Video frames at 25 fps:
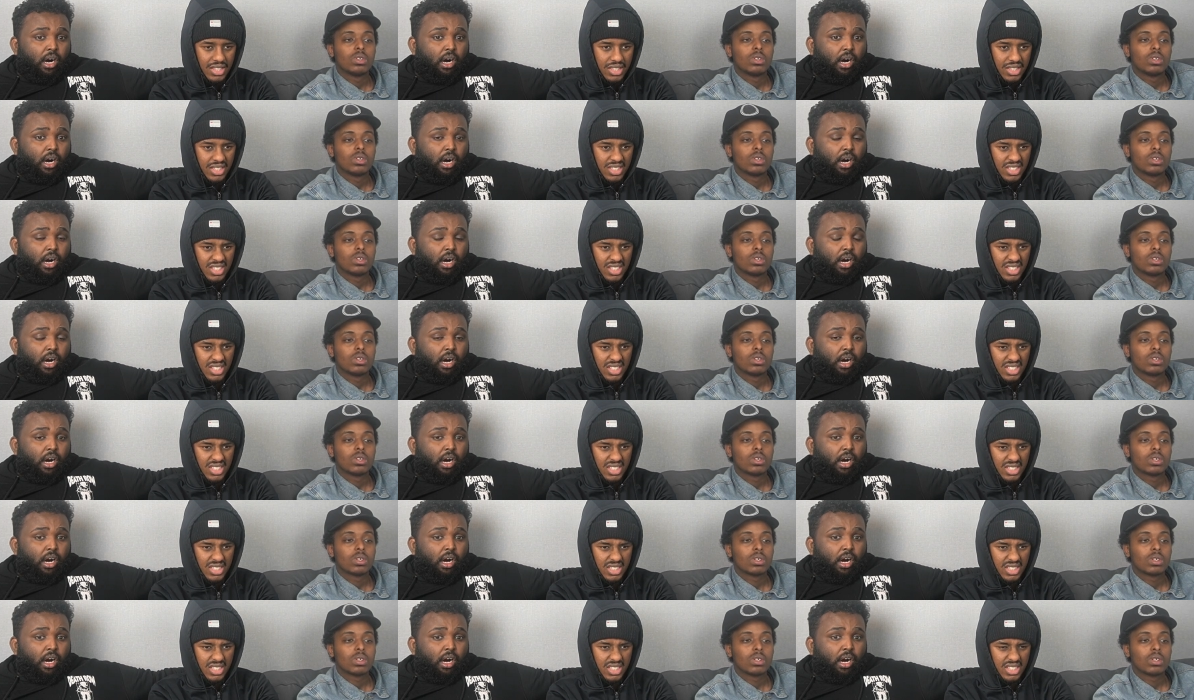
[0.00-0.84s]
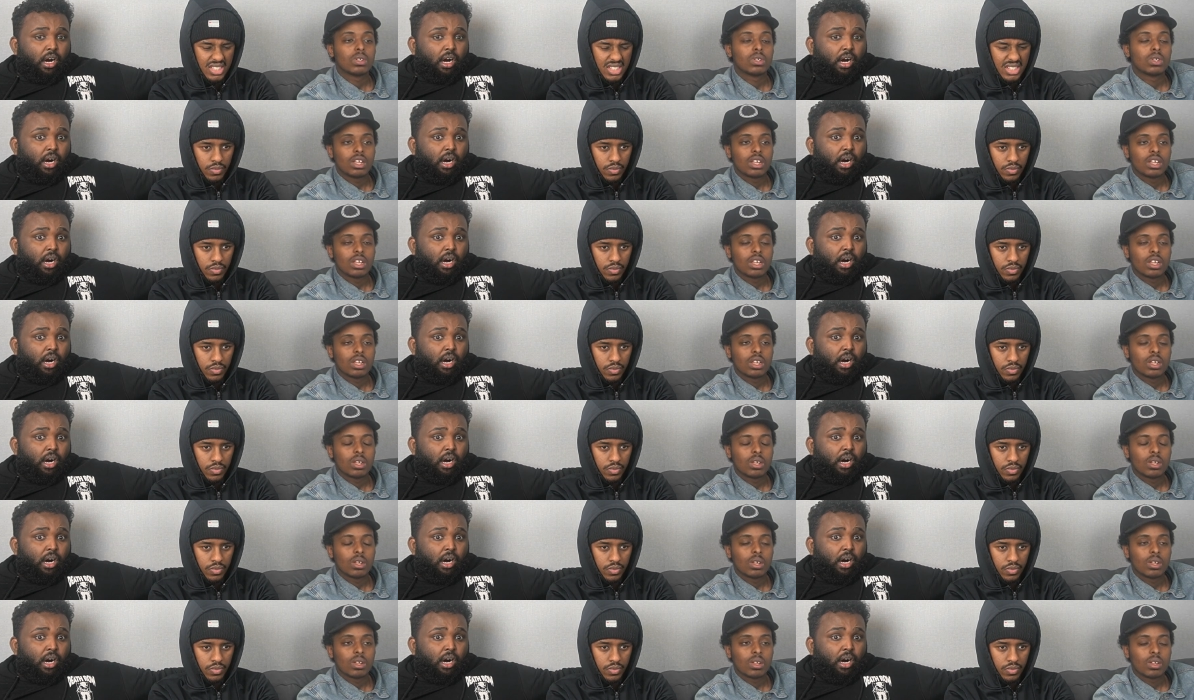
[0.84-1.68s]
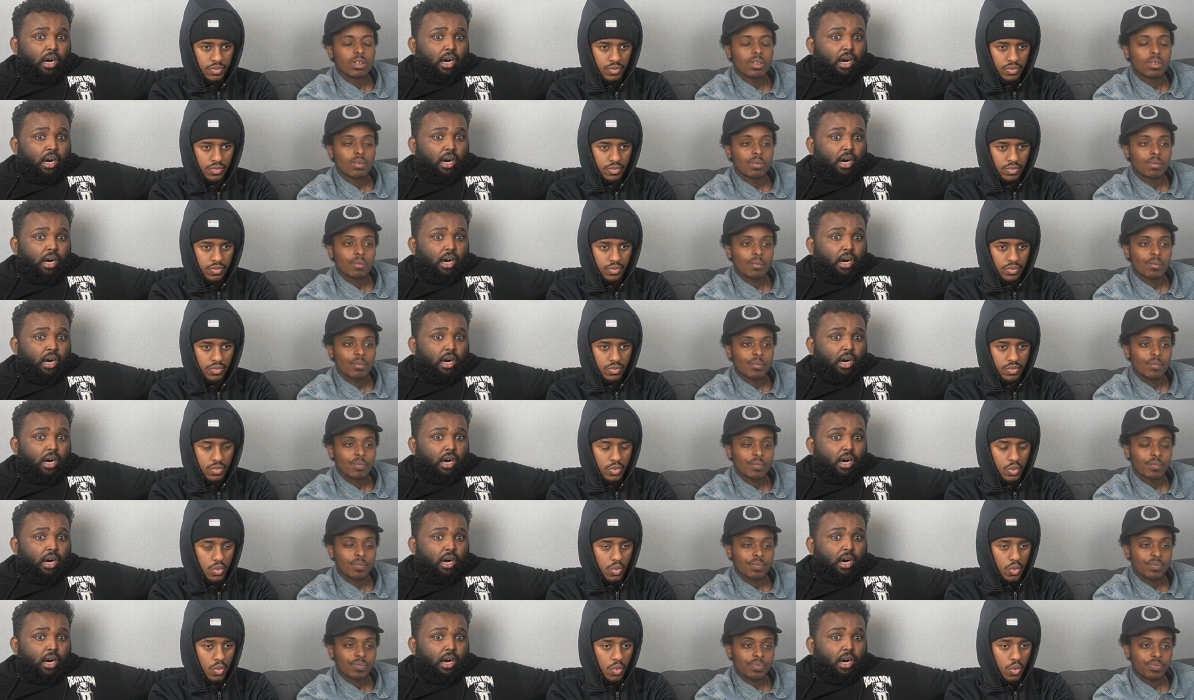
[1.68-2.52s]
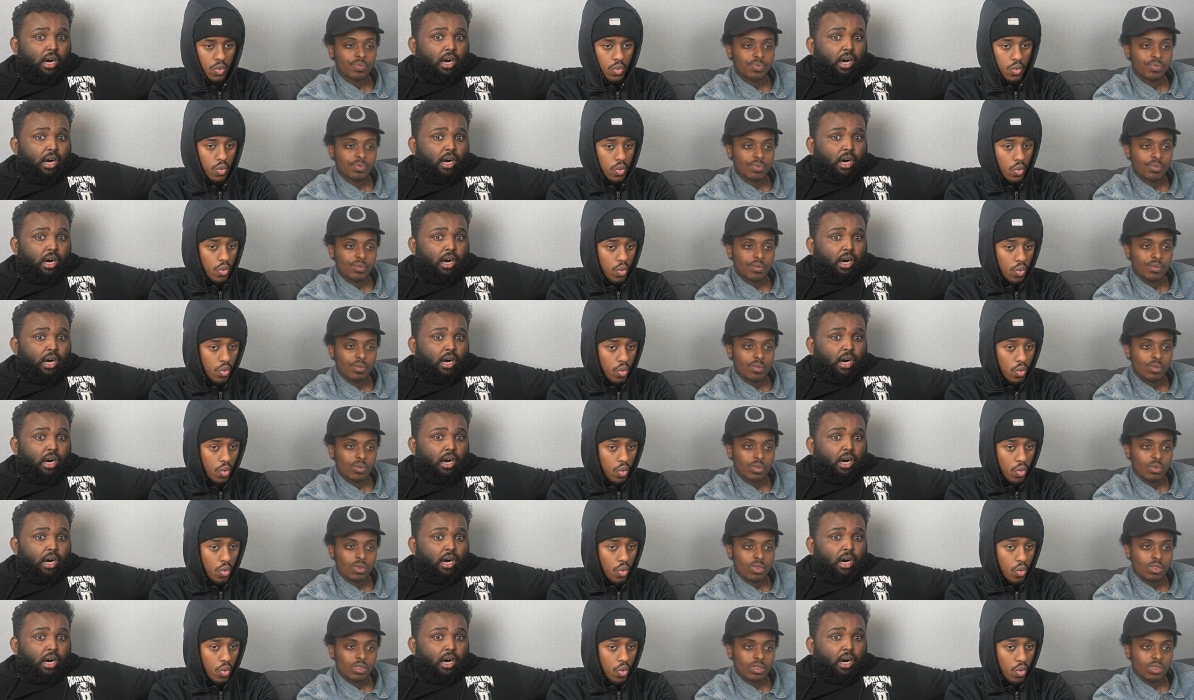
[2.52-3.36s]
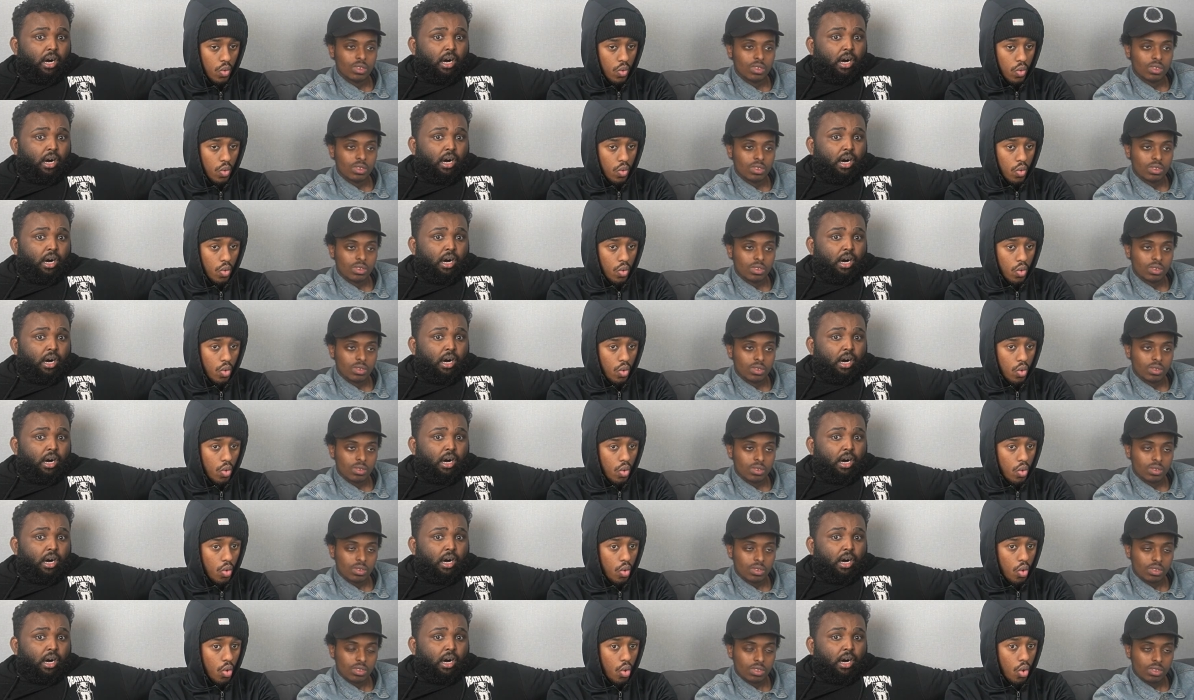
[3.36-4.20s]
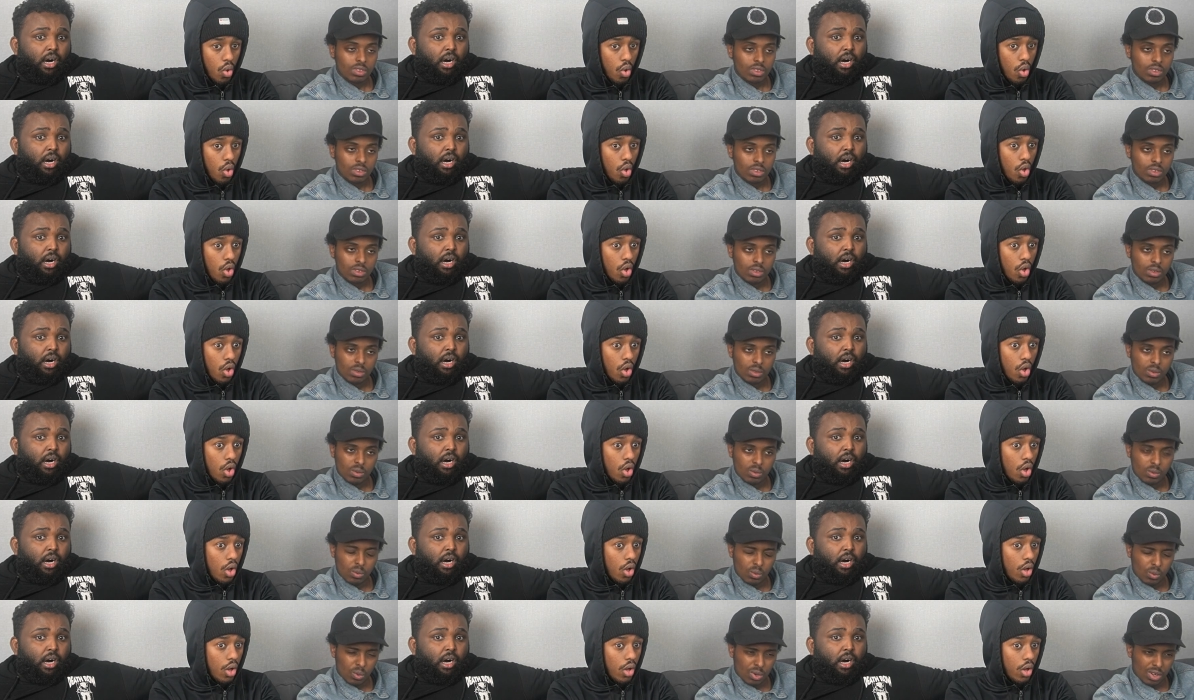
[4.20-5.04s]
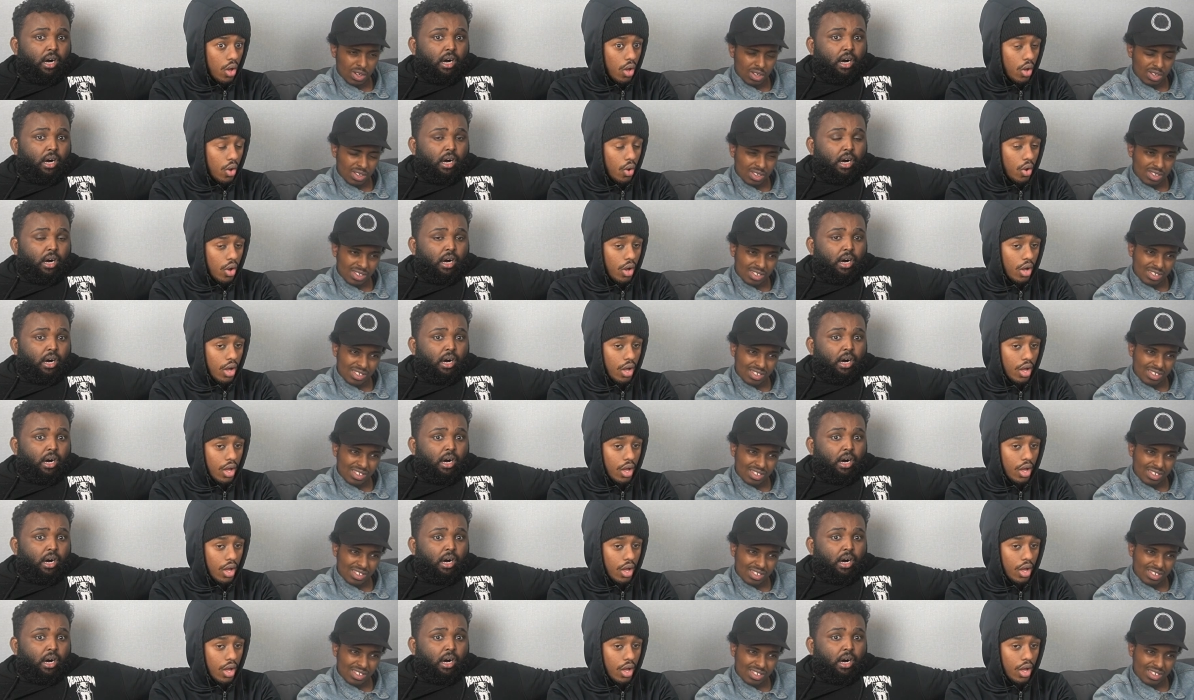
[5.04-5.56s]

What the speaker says: Nothing is said.